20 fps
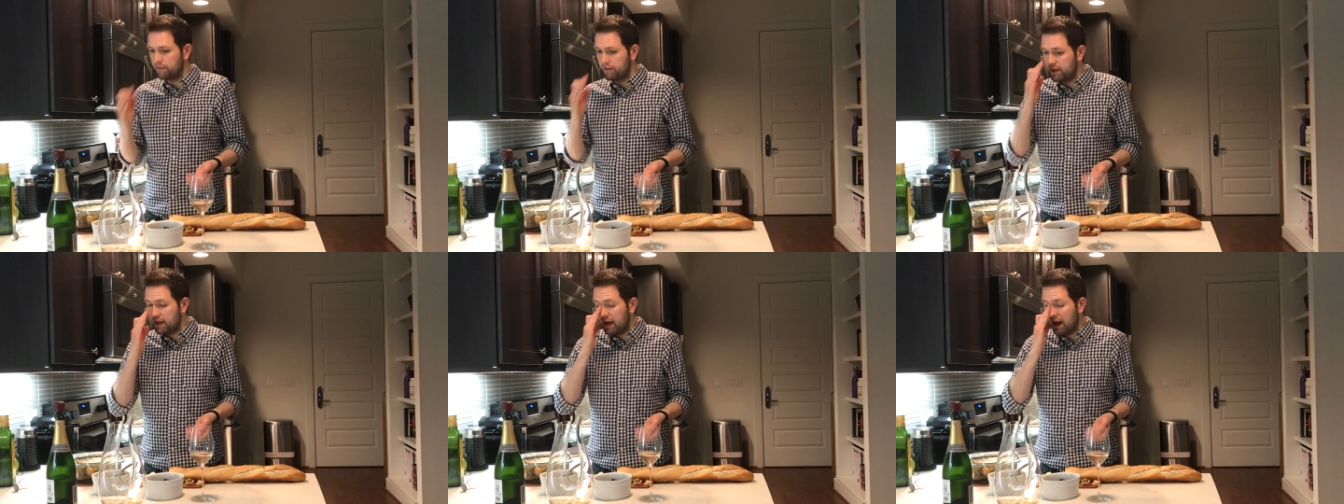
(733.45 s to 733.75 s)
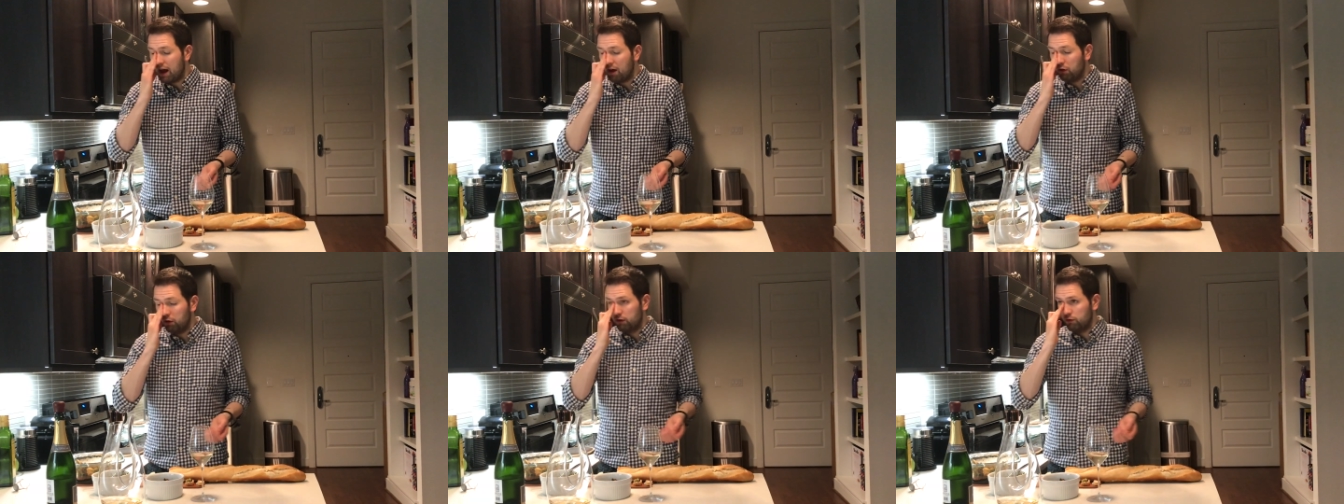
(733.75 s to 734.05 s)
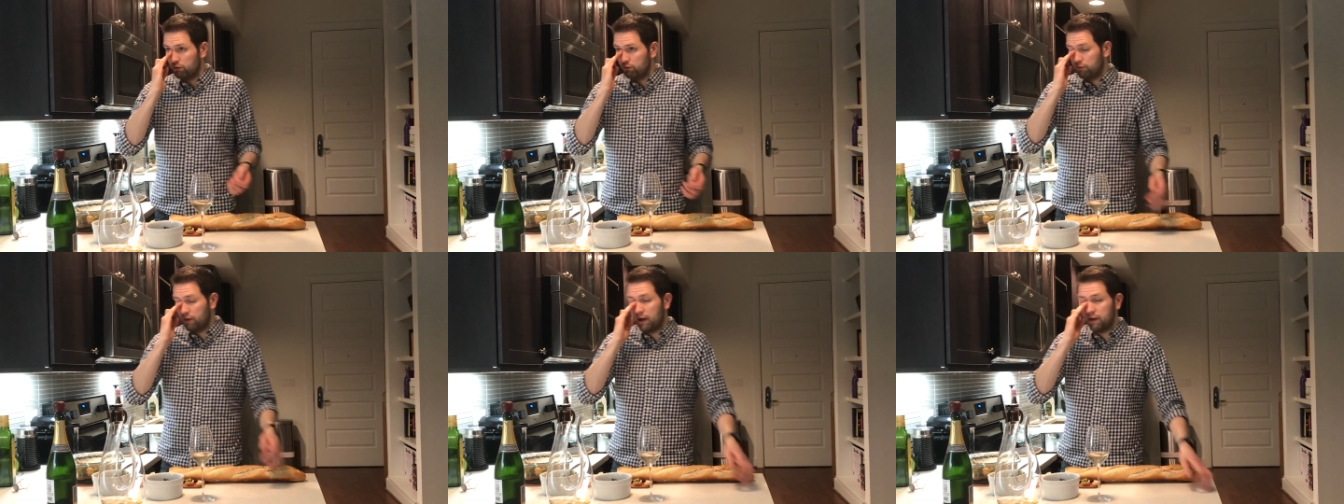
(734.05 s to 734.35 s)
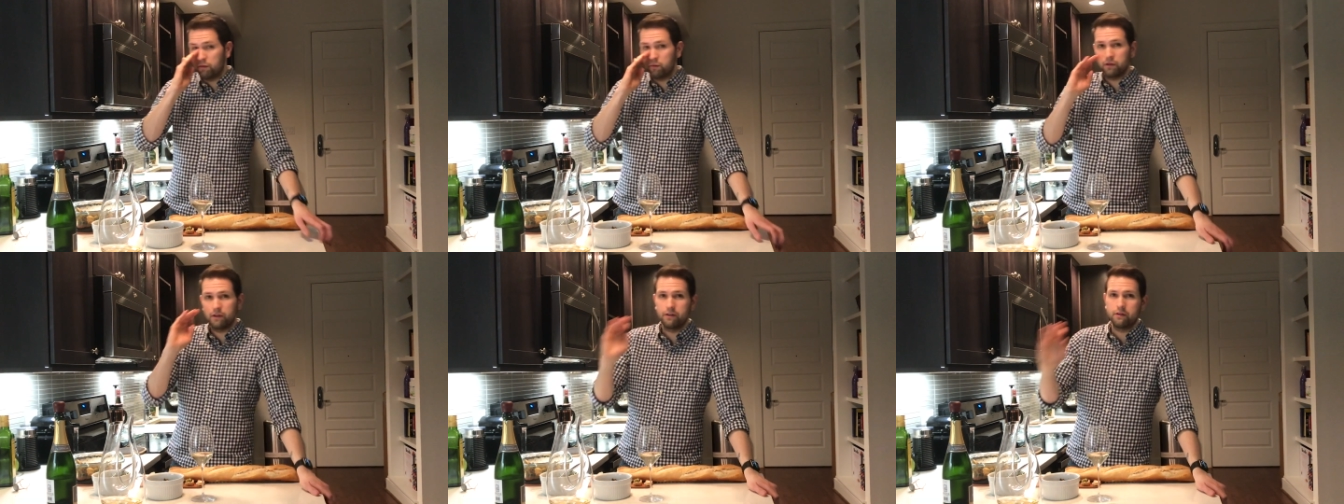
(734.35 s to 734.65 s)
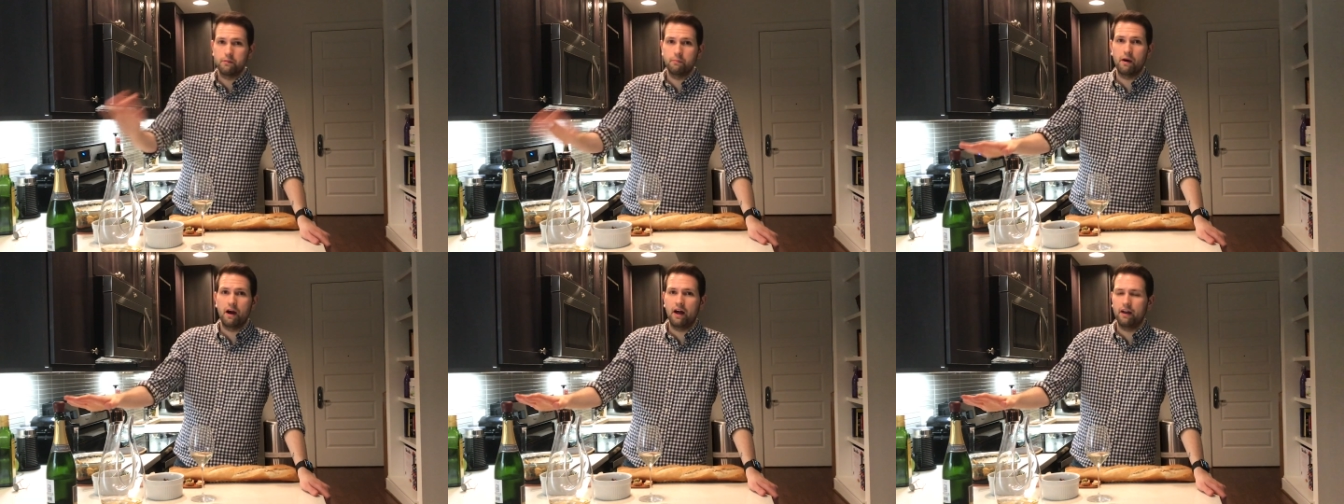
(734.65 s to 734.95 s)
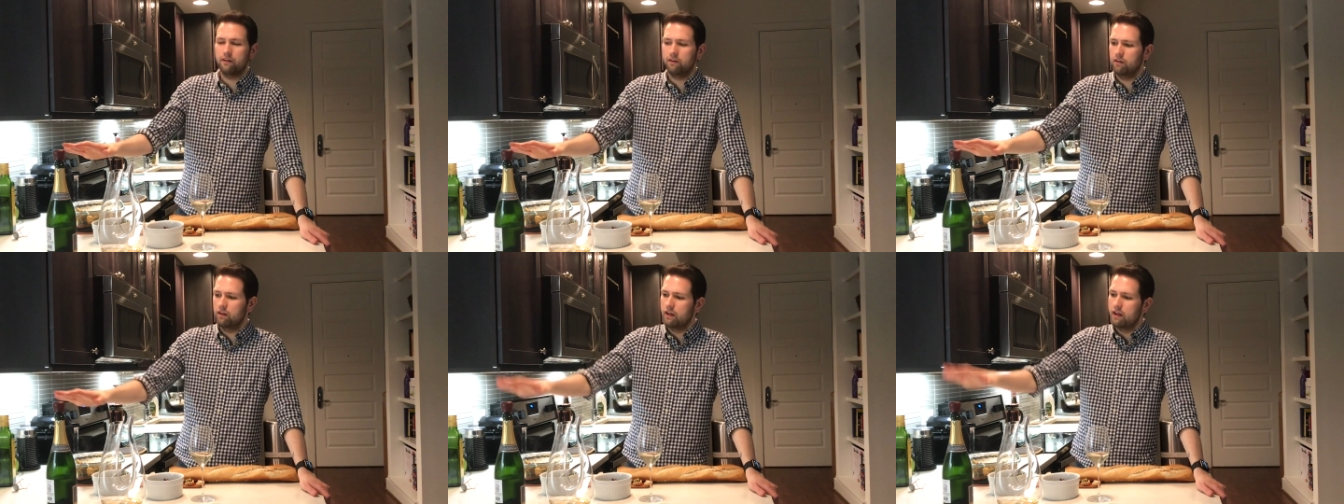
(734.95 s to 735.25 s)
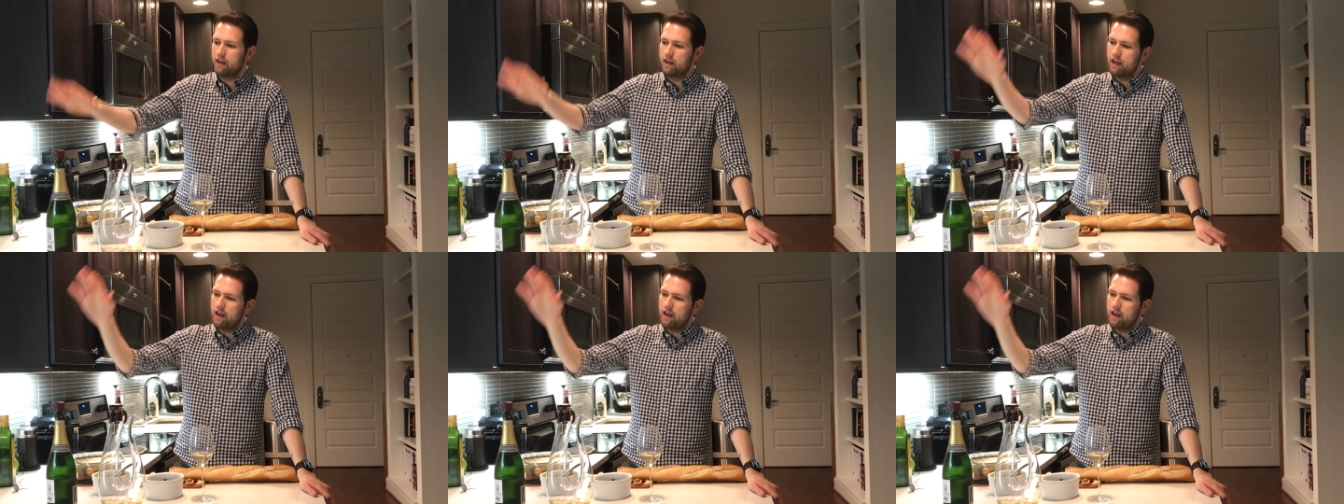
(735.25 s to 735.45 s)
get out, find a really good bottle,